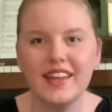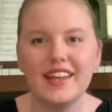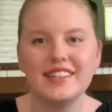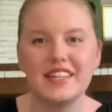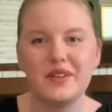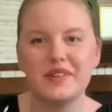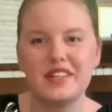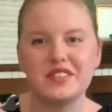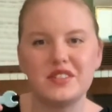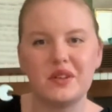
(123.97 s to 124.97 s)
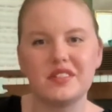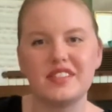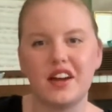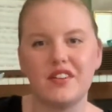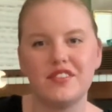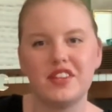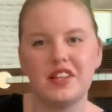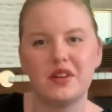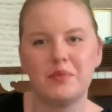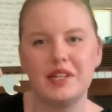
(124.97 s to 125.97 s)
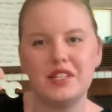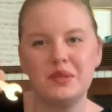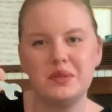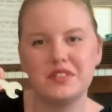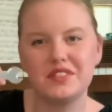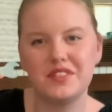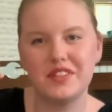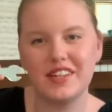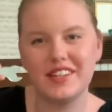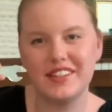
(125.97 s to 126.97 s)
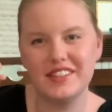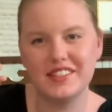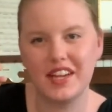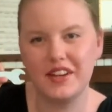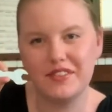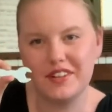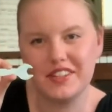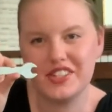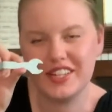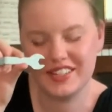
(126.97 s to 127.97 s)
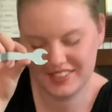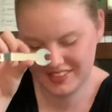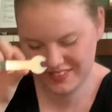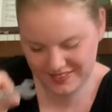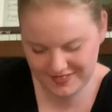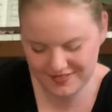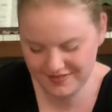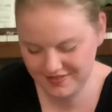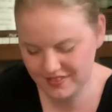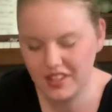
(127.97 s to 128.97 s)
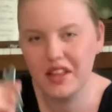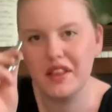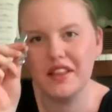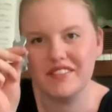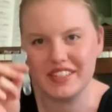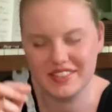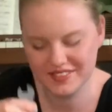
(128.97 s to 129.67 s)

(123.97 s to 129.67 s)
Is anyone else a total sucker for the little mini tools you get in these kind of furniture kits? Love it